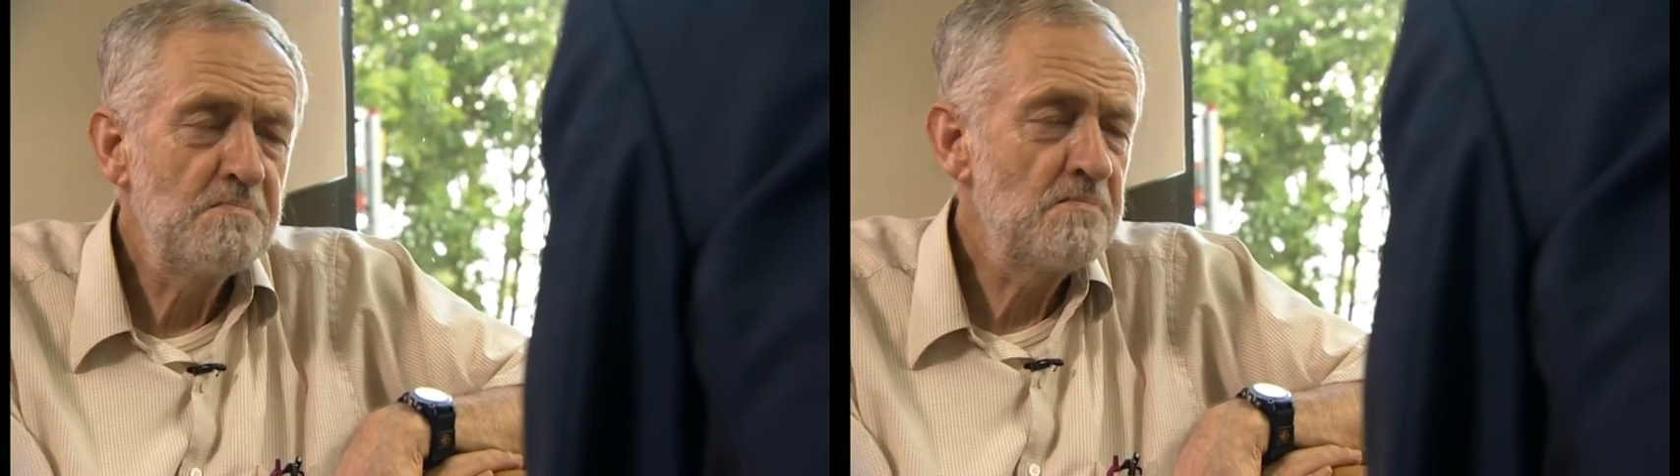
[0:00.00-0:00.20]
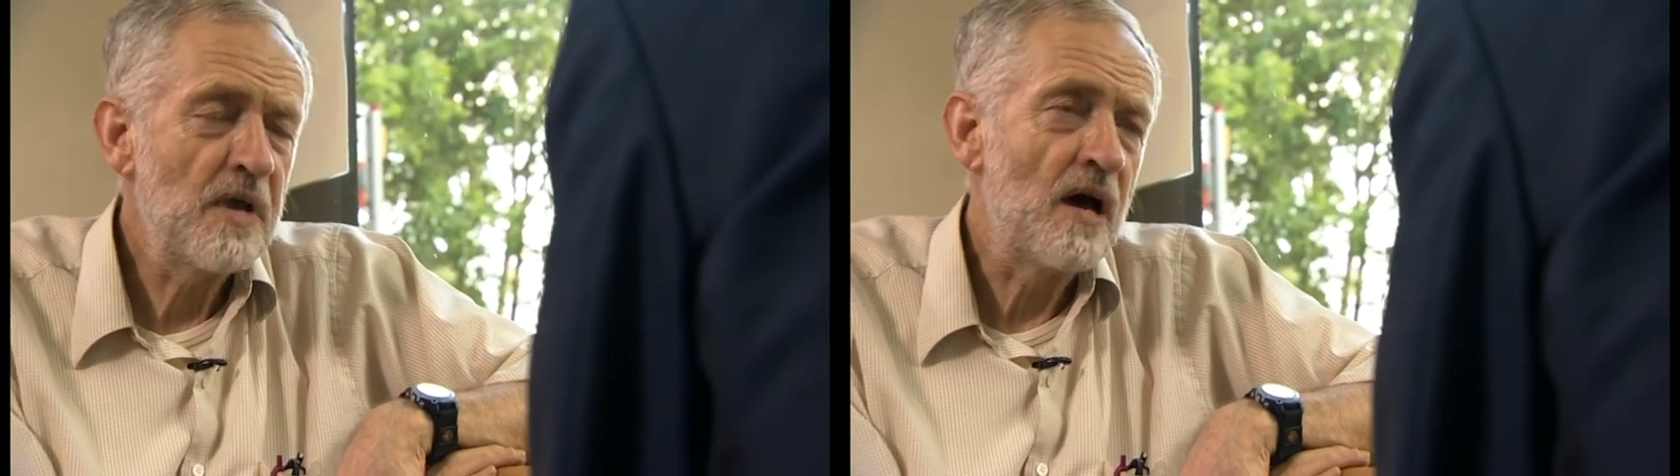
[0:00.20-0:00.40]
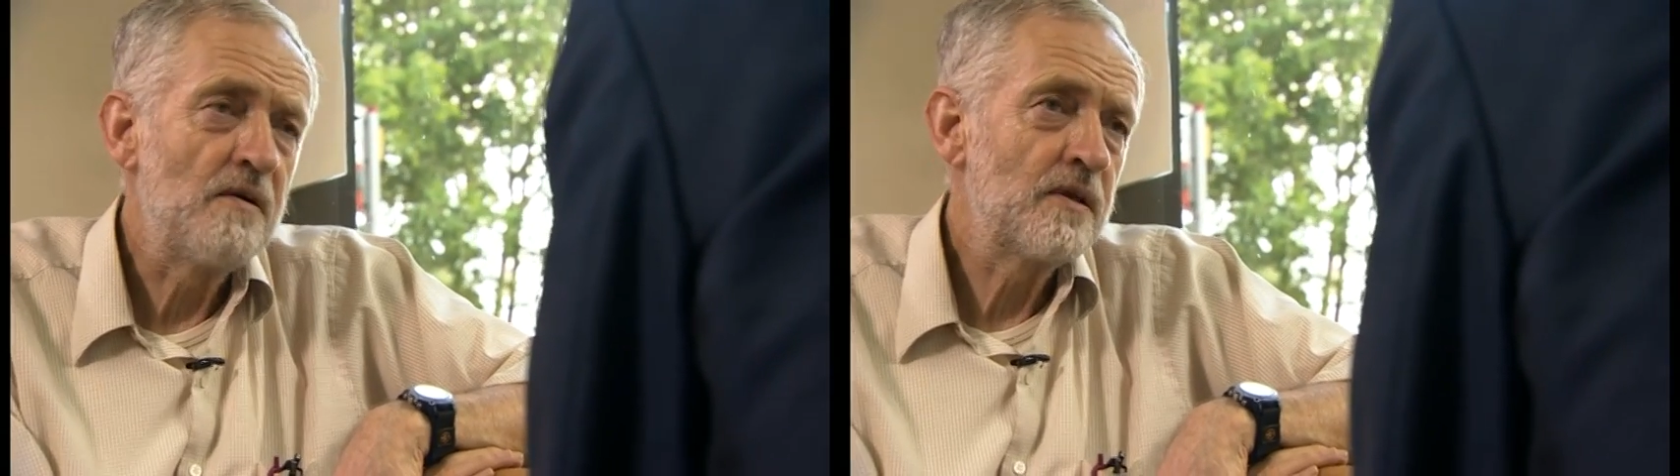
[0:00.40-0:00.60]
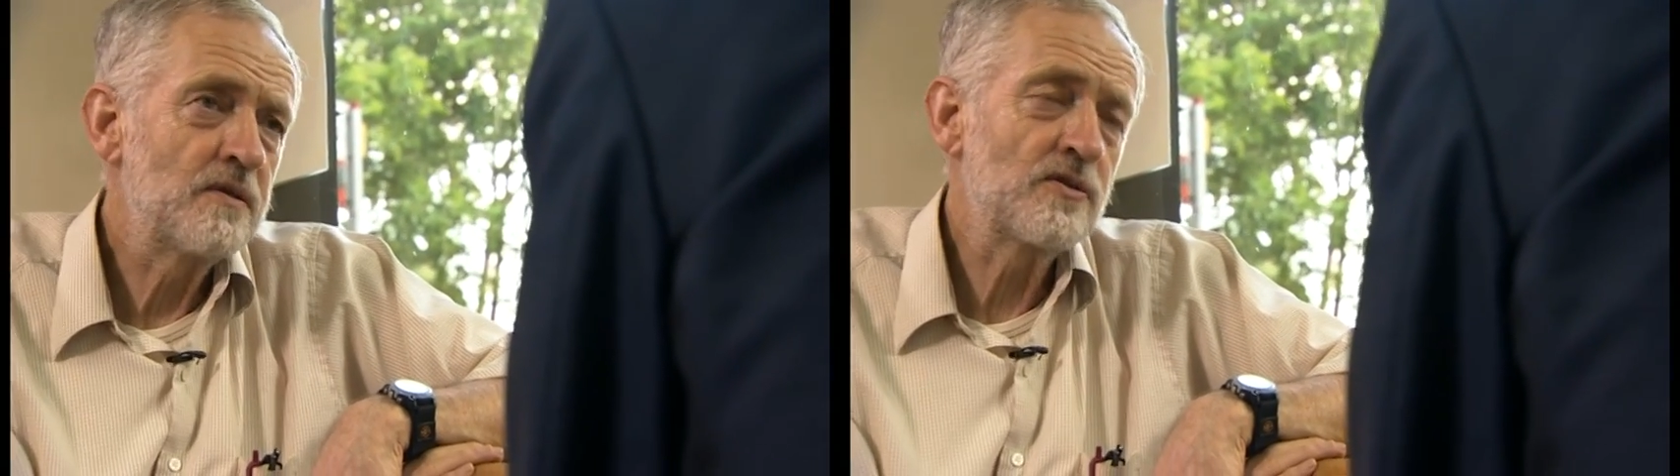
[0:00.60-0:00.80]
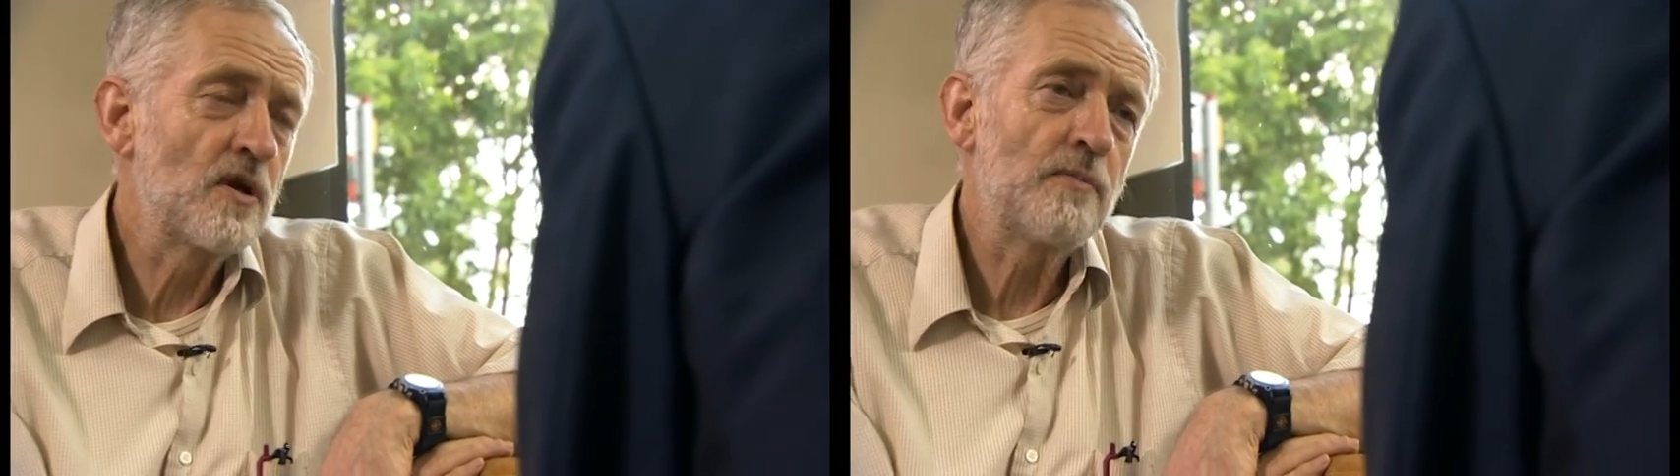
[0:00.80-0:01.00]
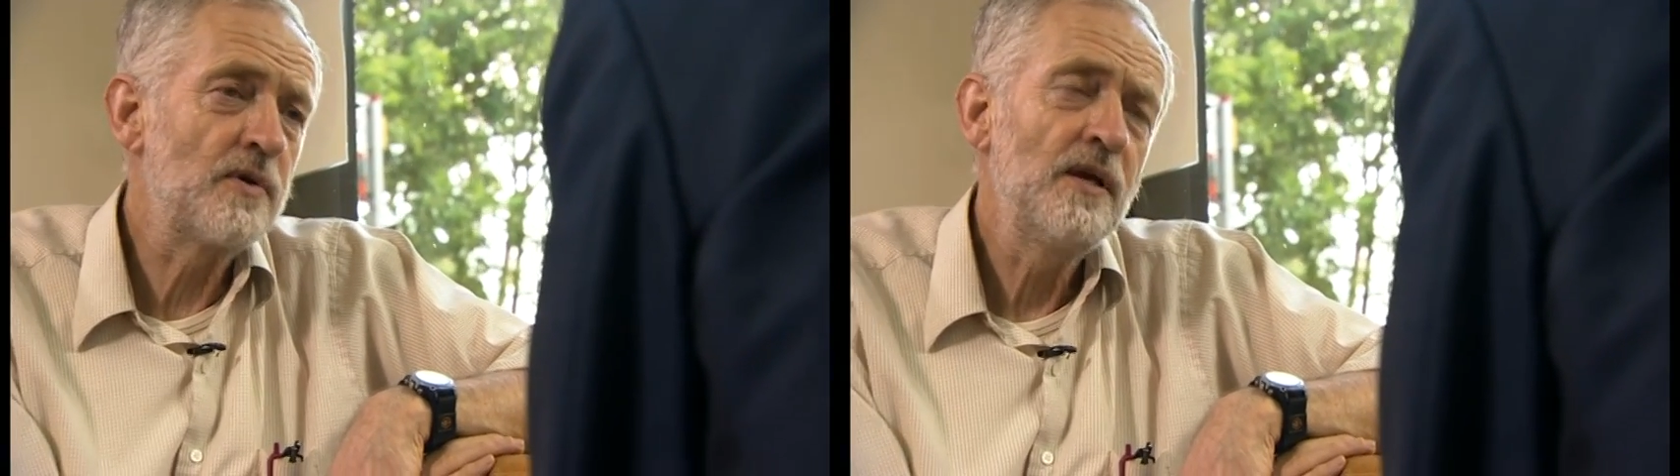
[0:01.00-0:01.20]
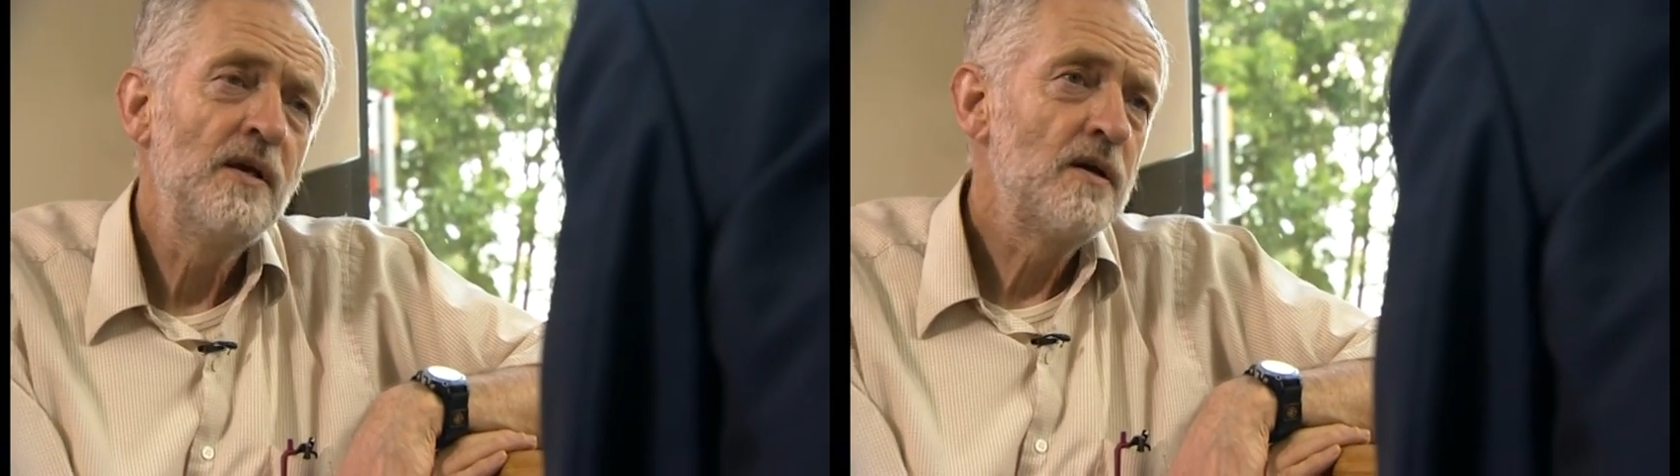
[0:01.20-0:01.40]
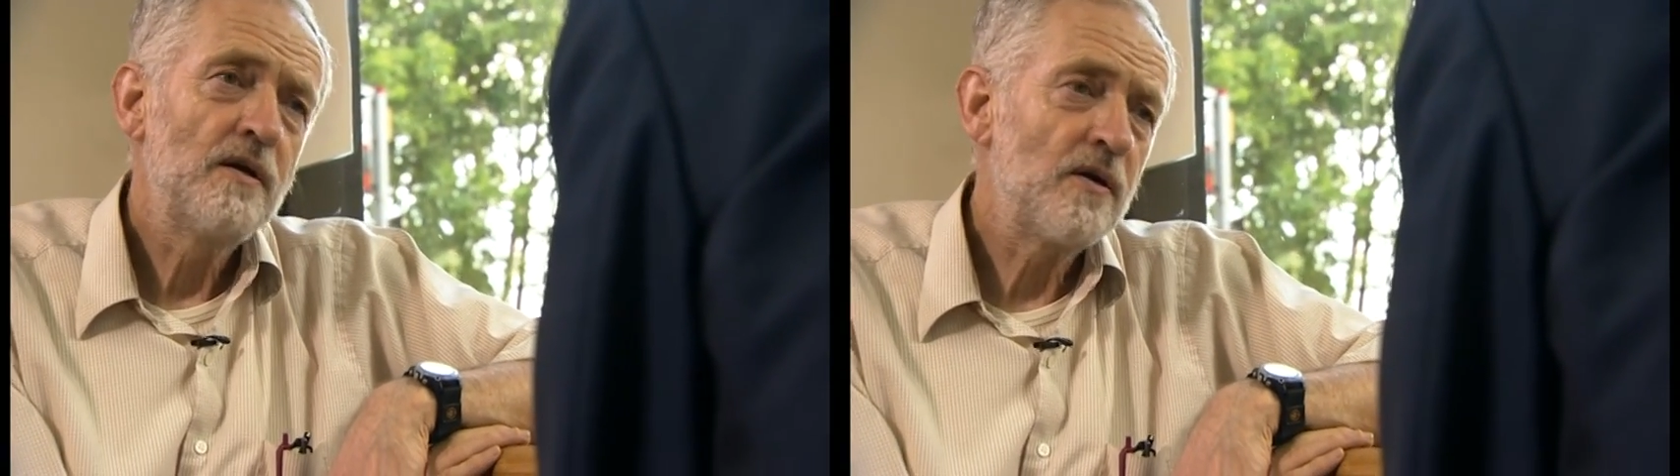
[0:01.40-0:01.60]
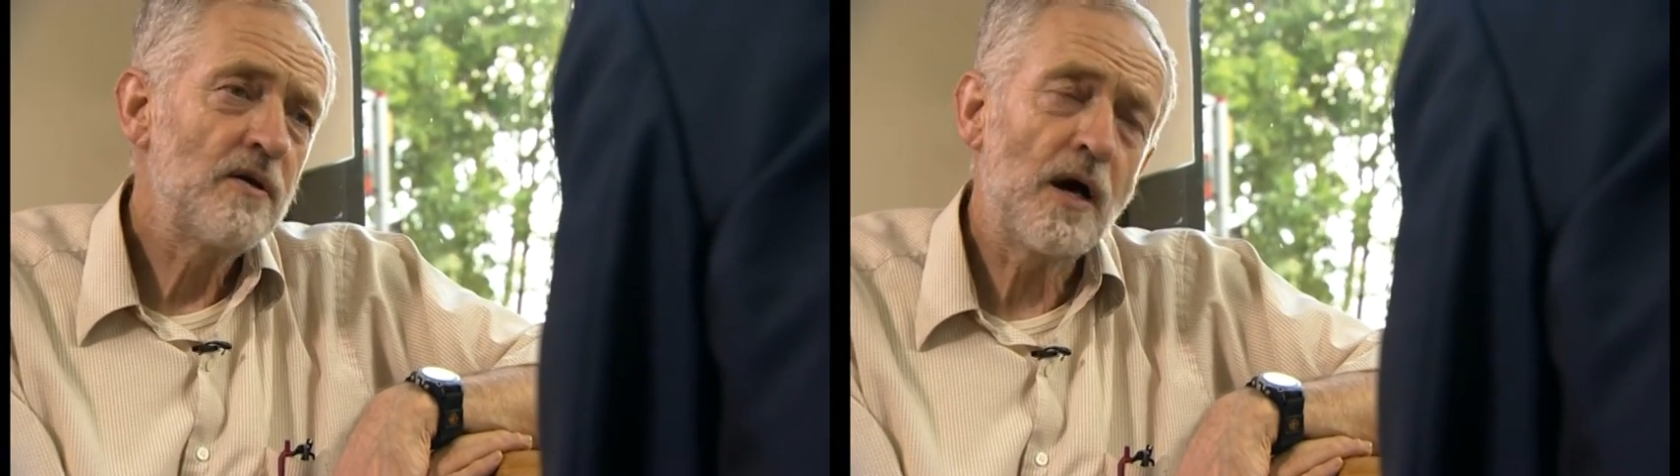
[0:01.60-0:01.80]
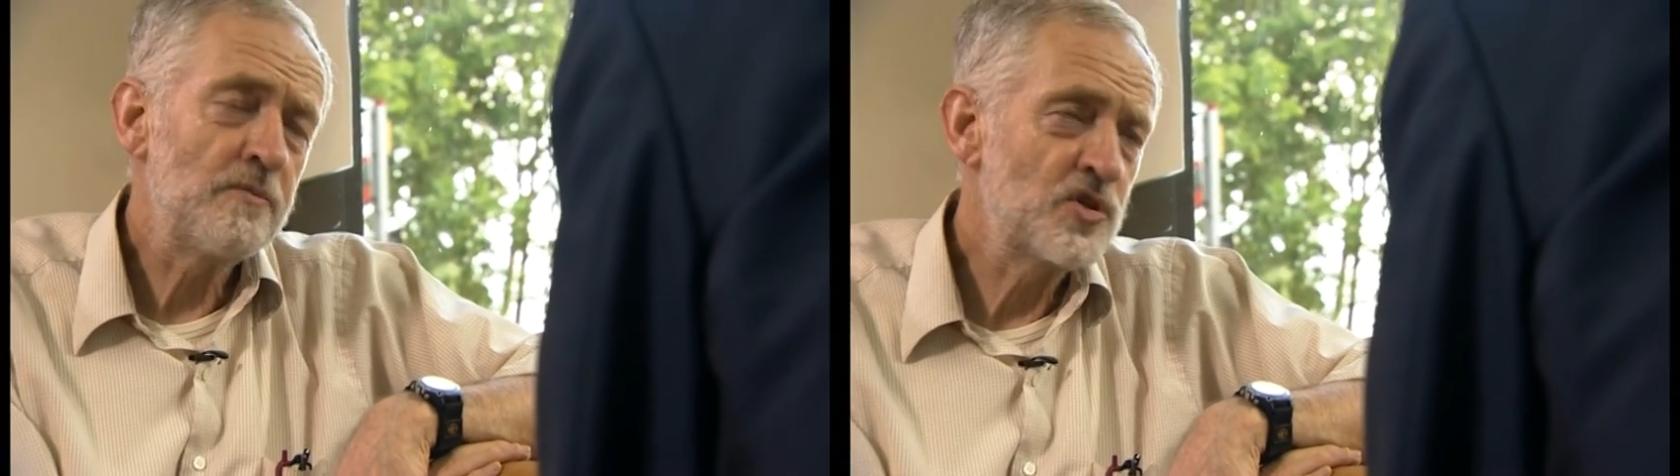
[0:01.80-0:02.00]
No, there's going to be,
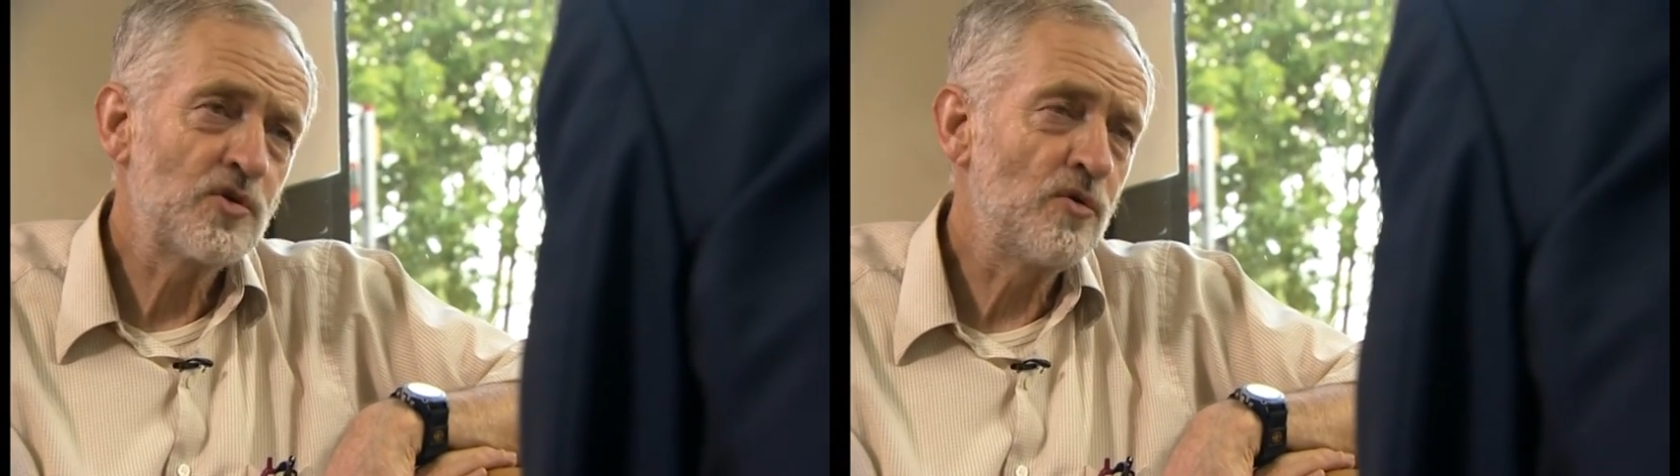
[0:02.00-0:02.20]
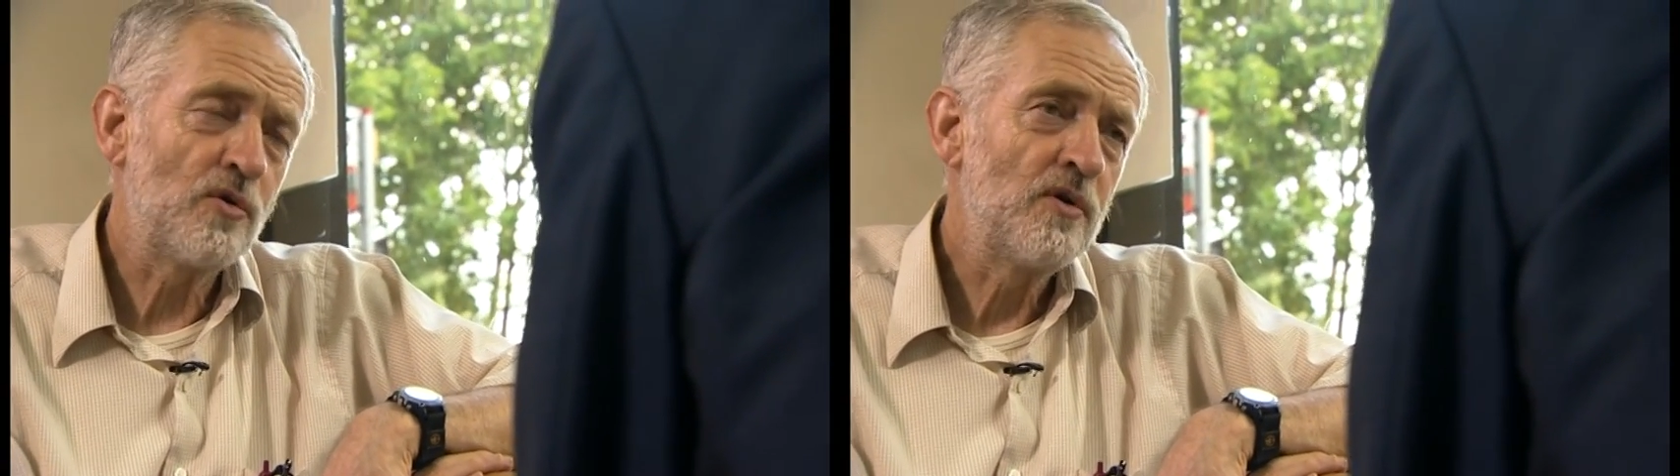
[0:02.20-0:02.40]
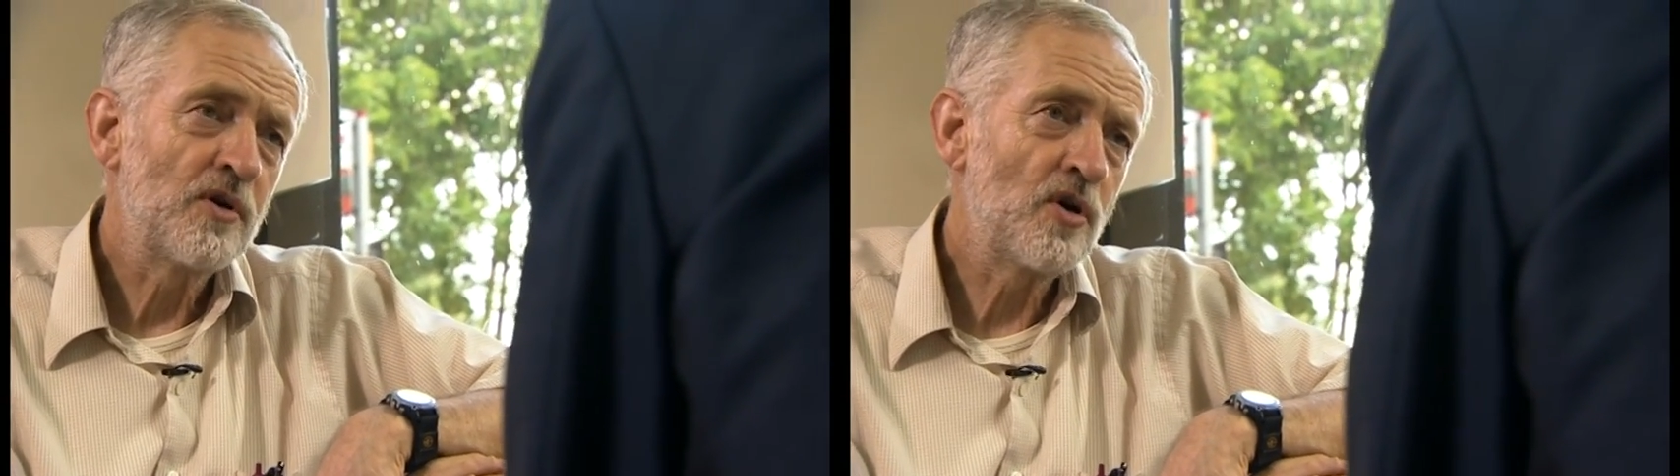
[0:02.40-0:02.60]
I'm sure,